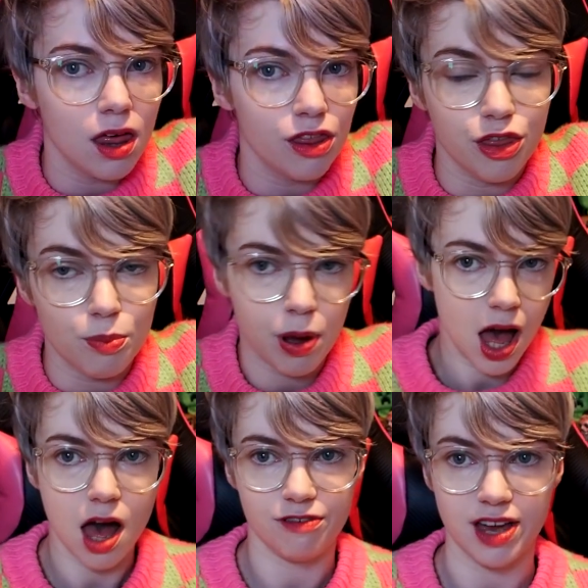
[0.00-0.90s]
the
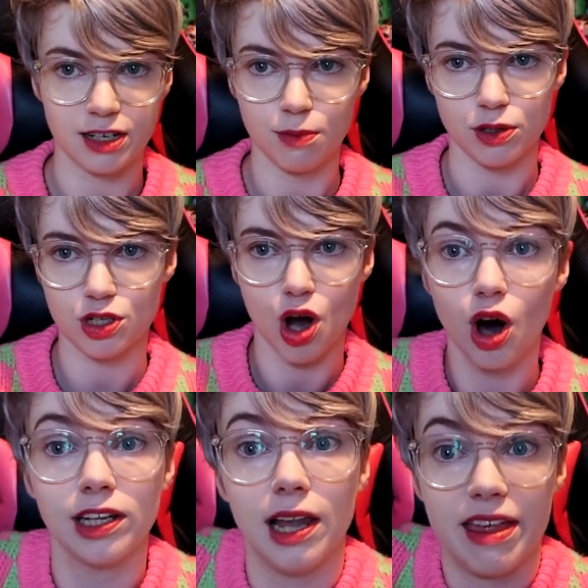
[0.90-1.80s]
perfect, most
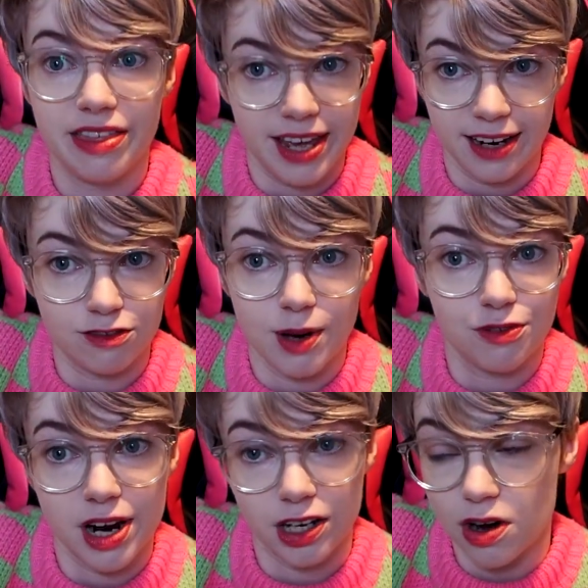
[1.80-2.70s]
Connla thing for my
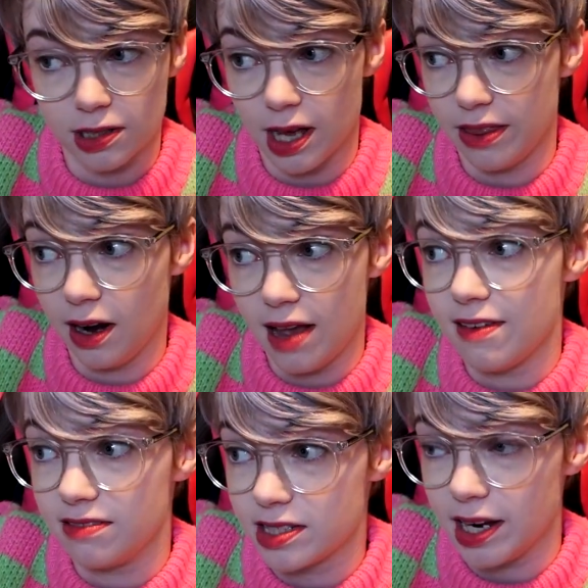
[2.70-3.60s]
friend Connla that I've
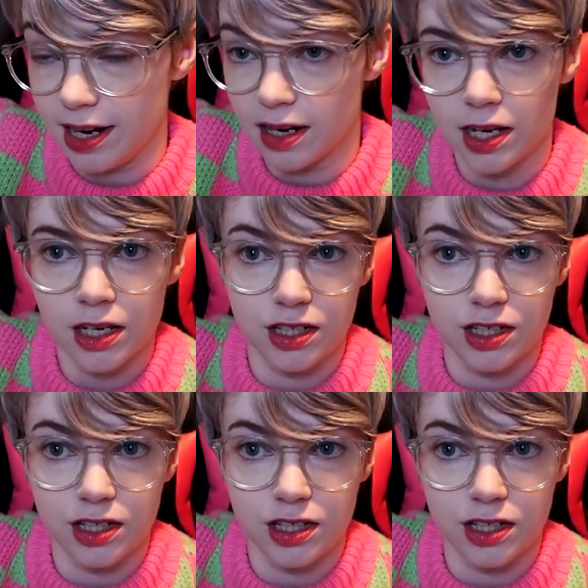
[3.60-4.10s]
ever seen